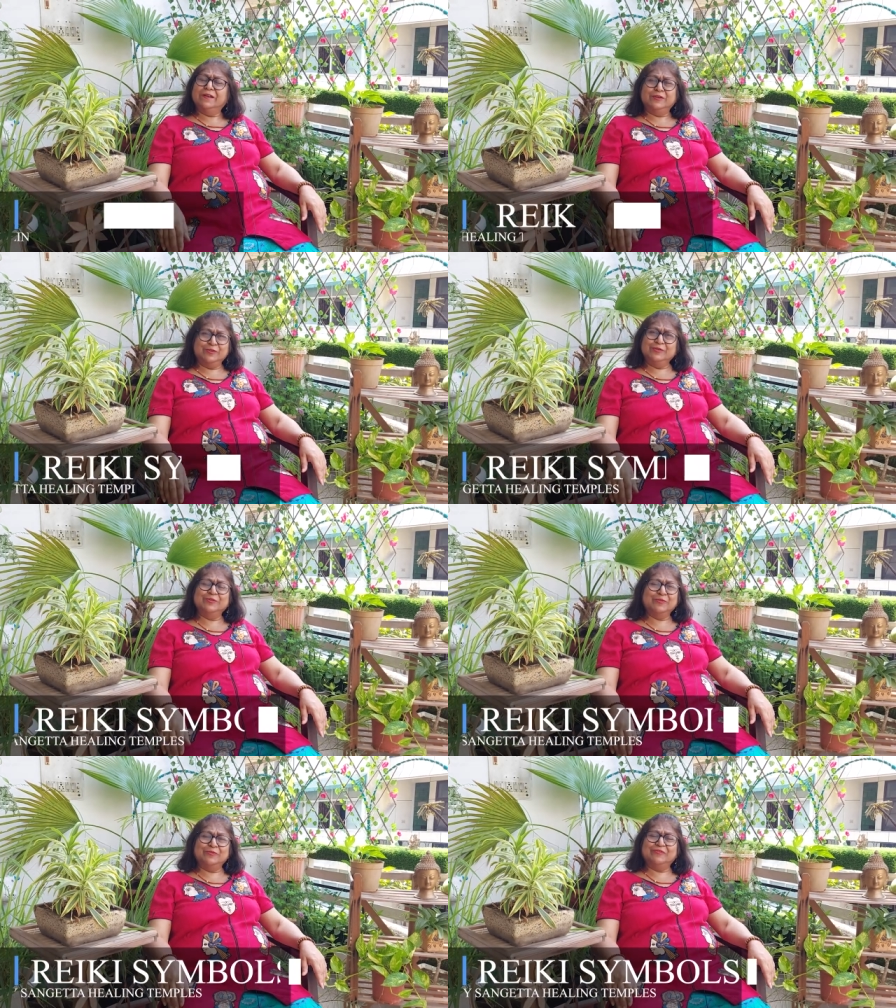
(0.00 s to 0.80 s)
Do you
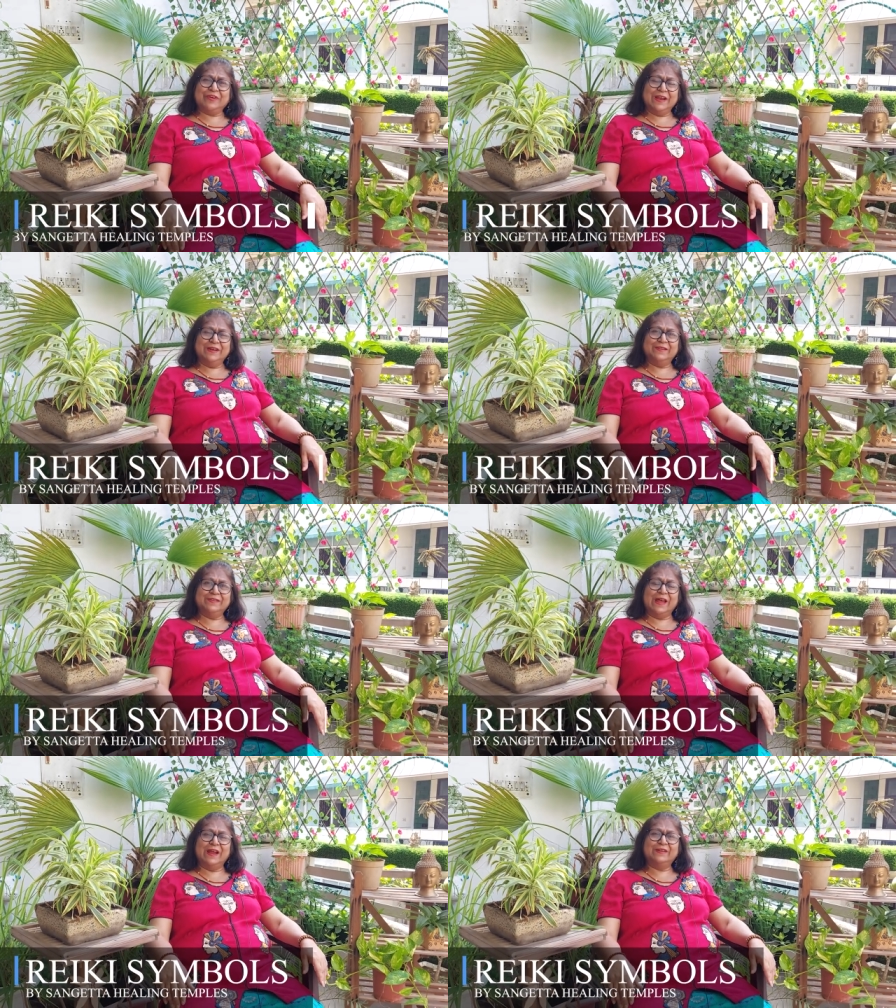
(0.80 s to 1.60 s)
know friends
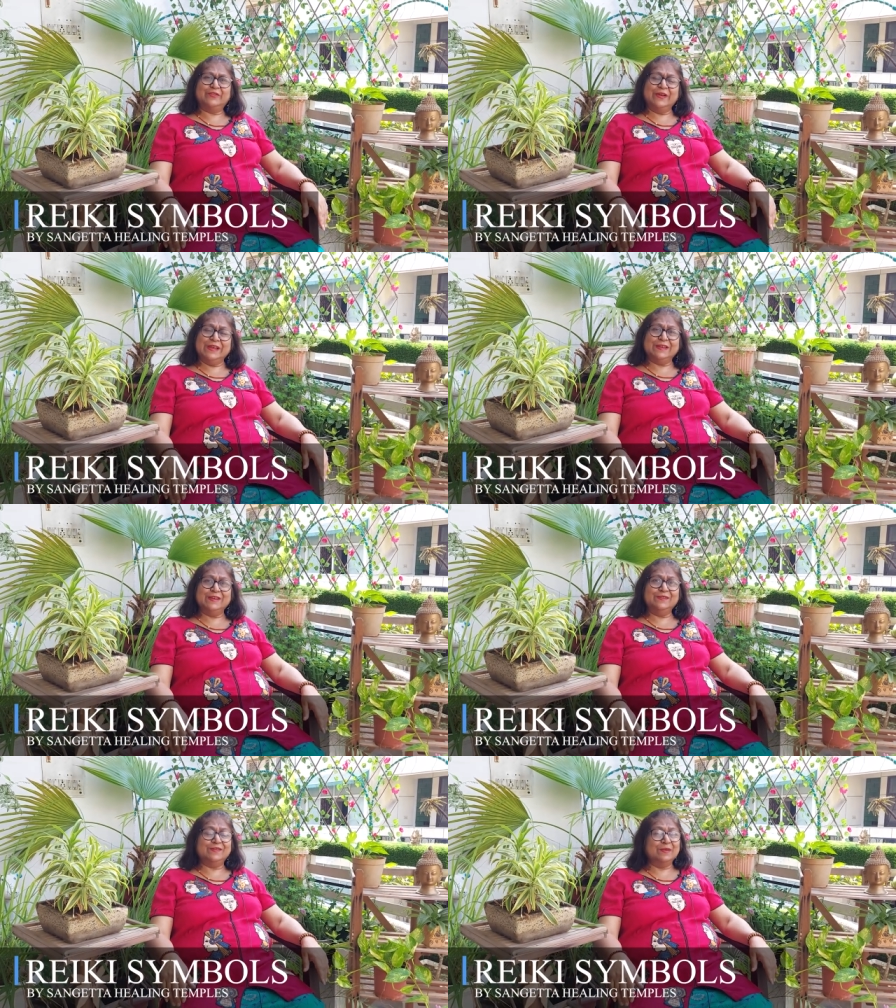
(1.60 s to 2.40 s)
that
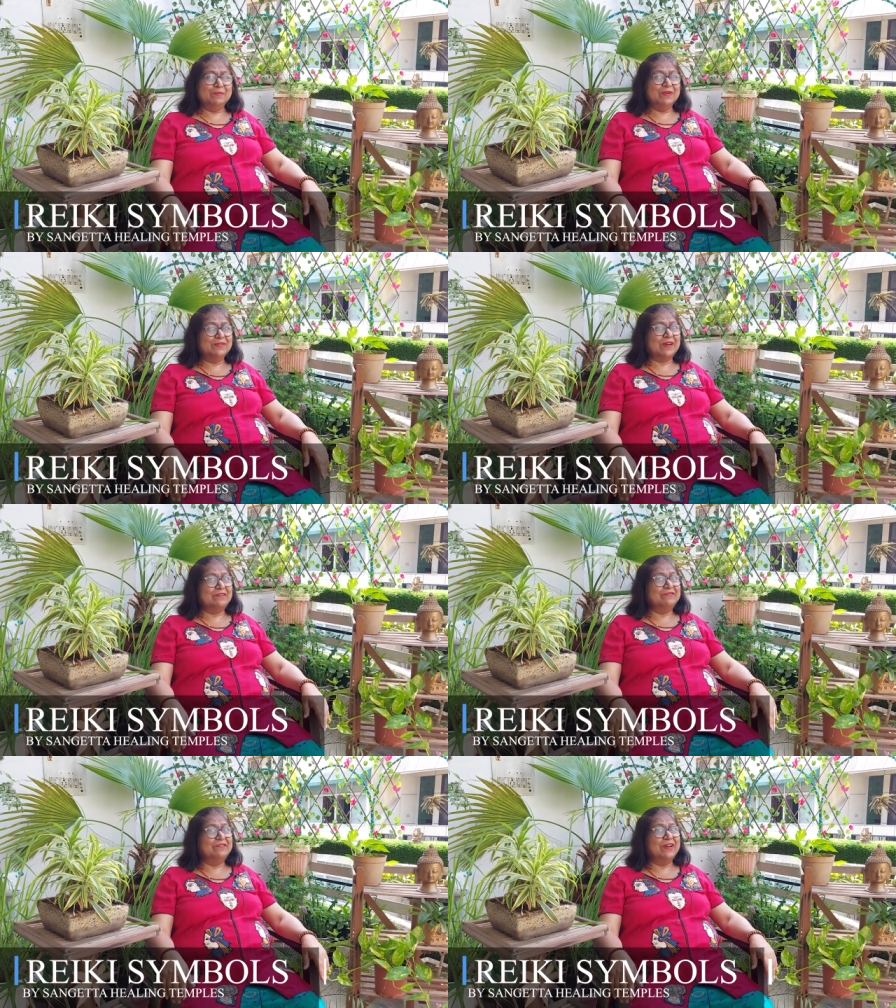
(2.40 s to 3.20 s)
Reiki symbols
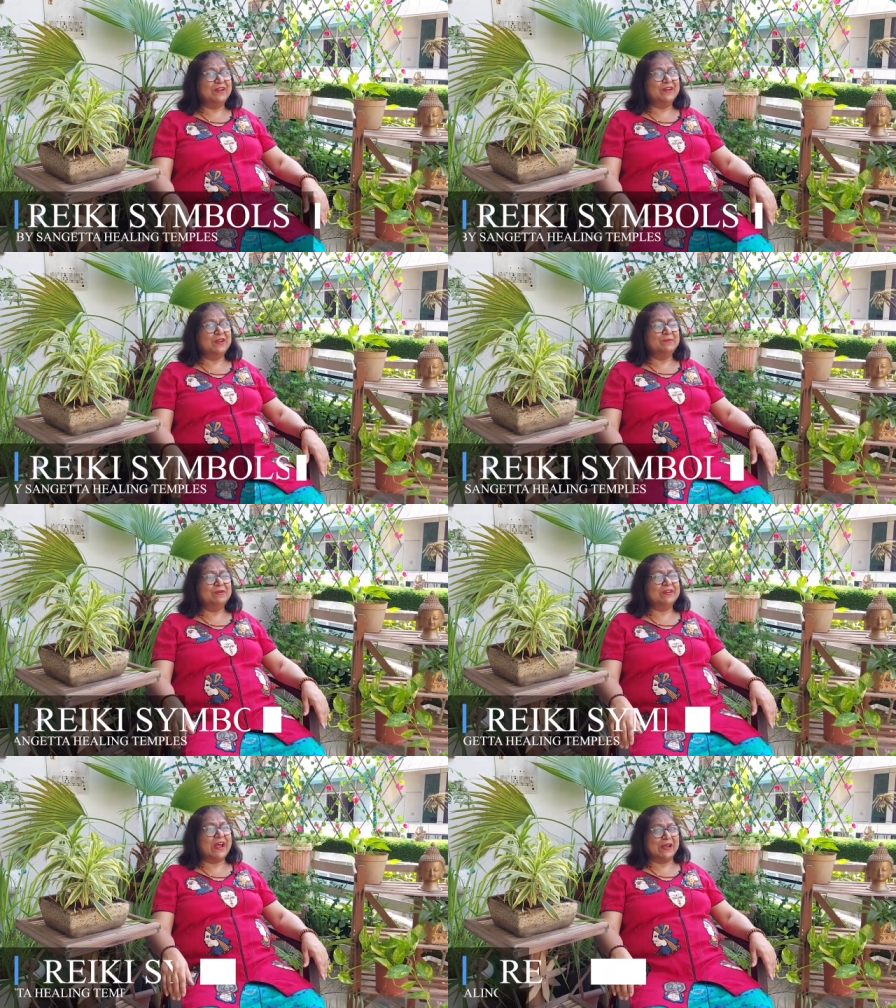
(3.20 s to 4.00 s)
are very
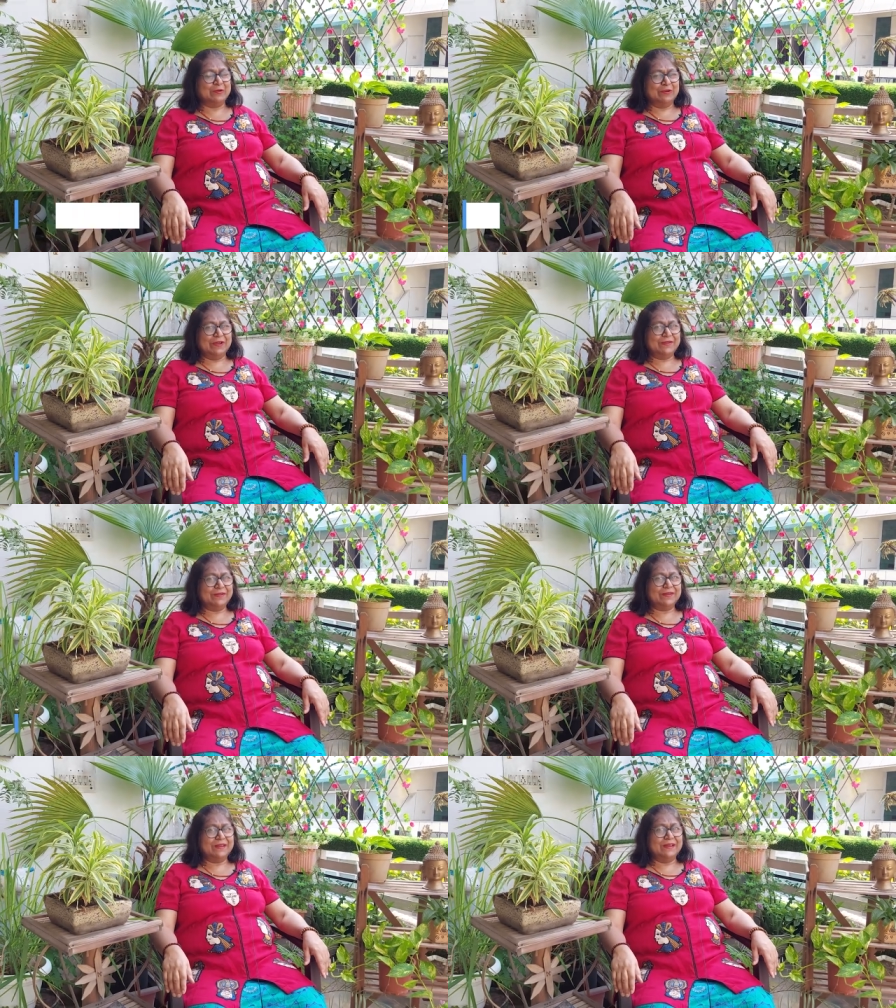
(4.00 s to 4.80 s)
miraculous?